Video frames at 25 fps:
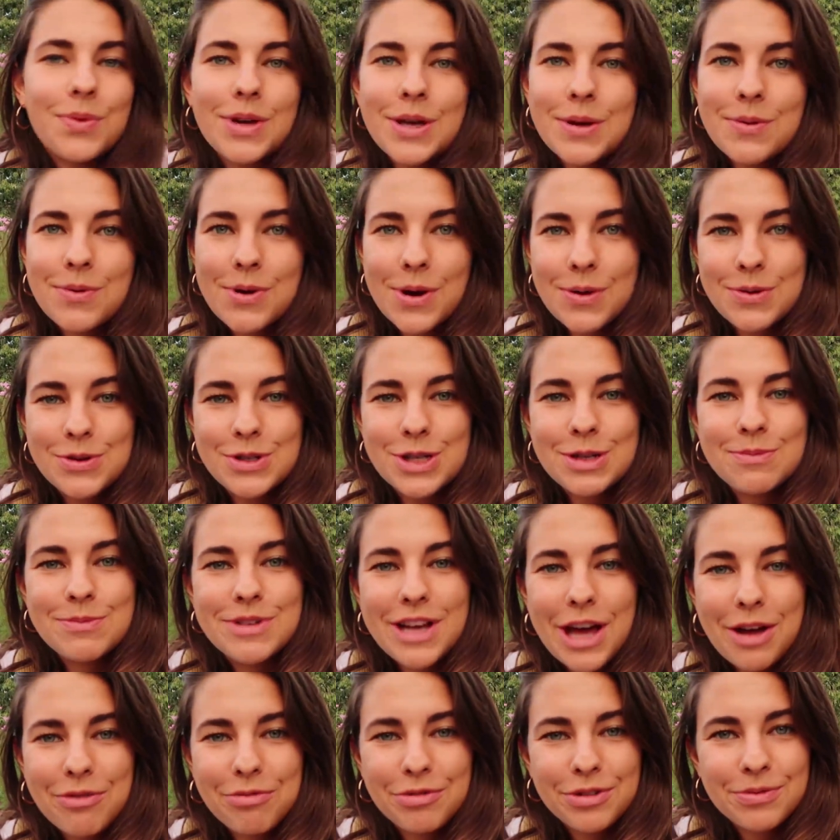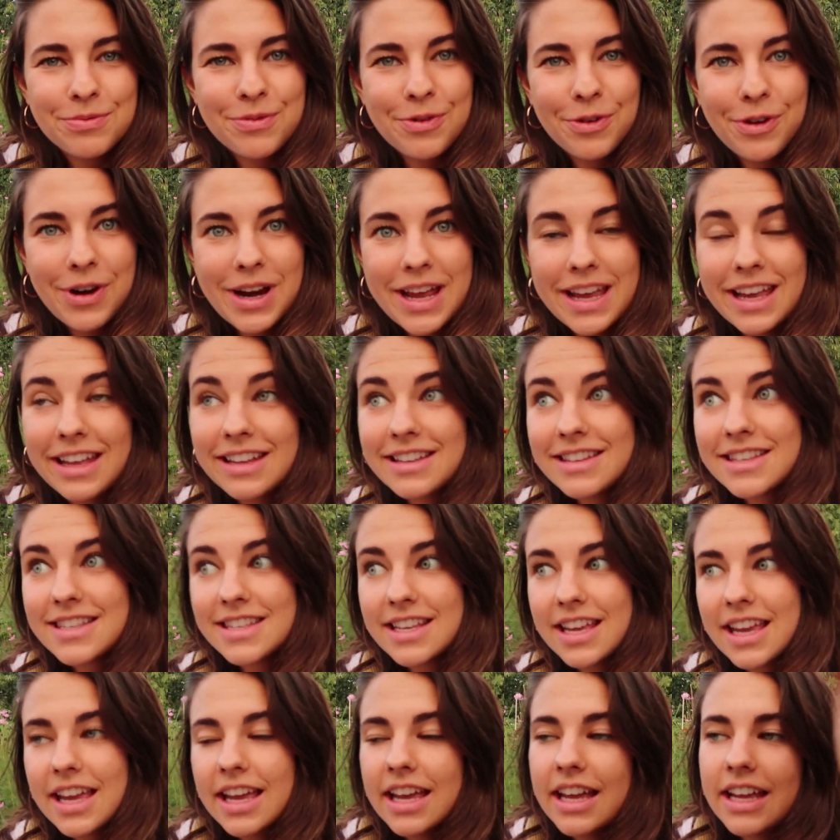We road tripped down from
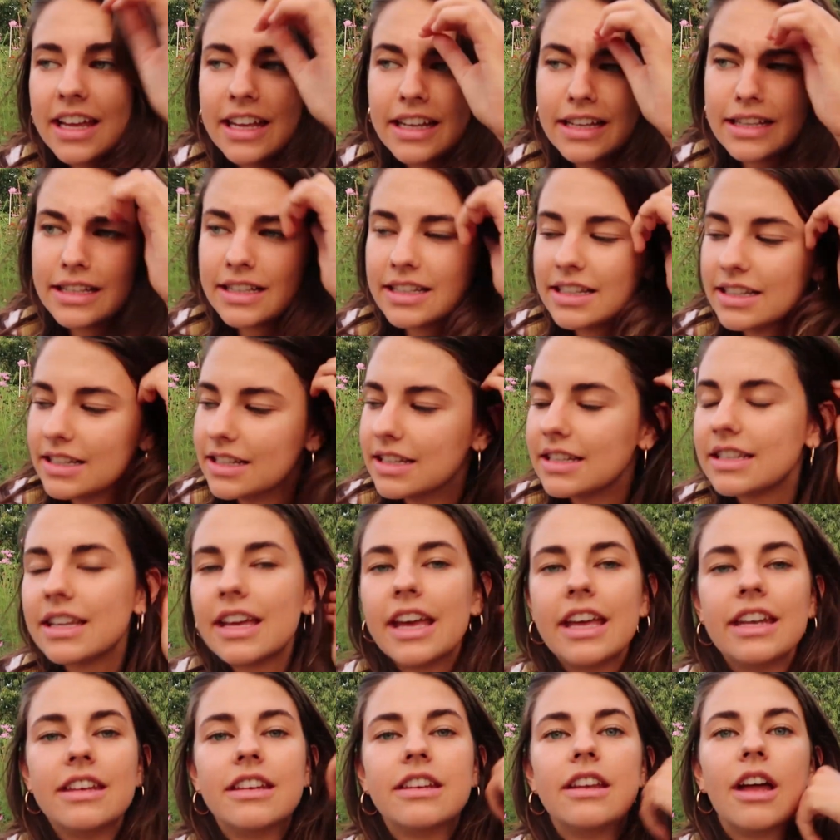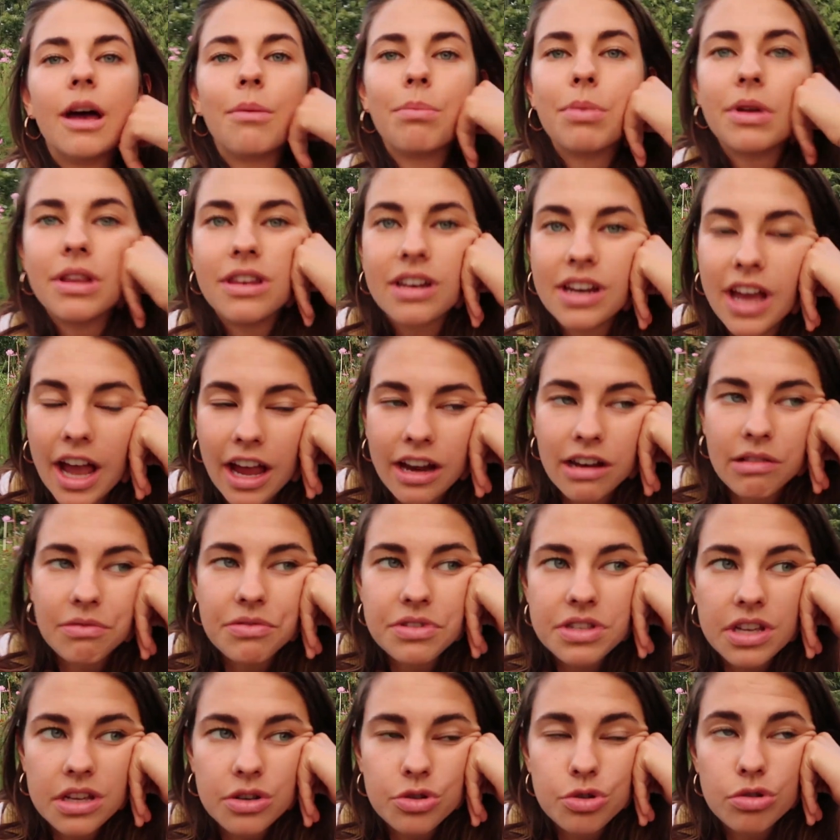France and ended up in kind
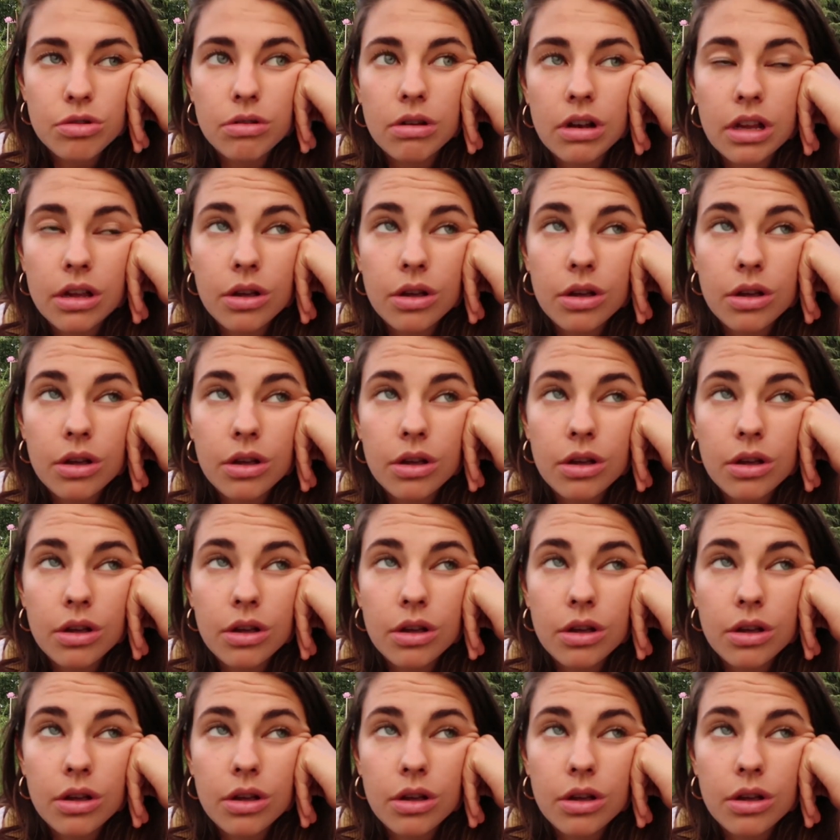of central